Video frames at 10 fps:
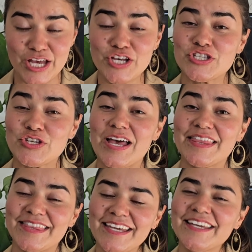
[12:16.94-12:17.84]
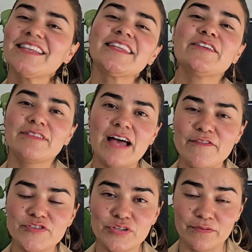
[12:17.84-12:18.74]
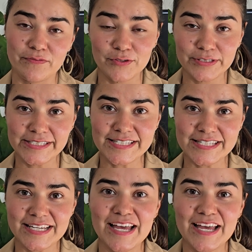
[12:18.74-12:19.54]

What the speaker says: so that they can live life to the fullest.